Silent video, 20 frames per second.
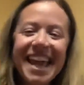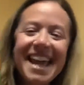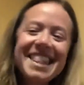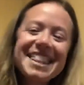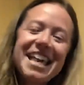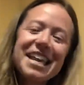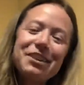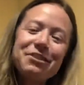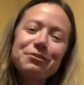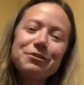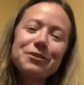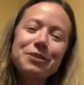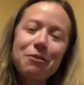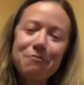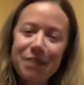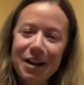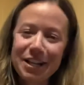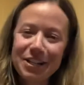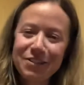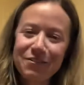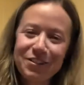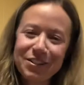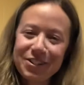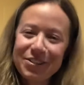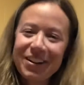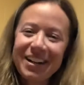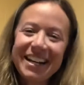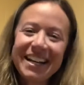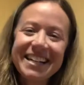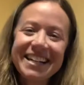Thank you so much for
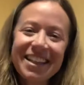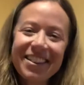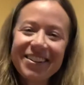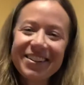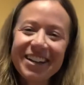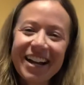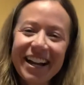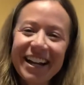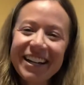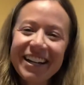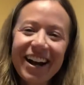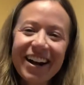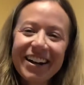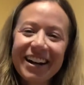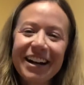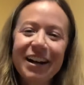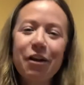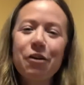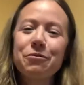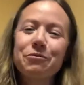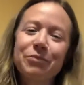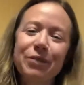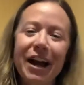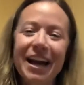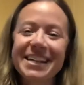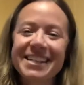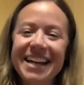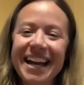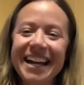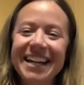joining another Young at Art at Home
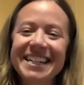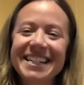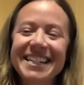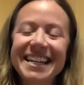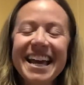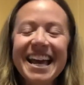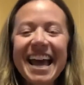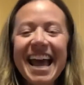project.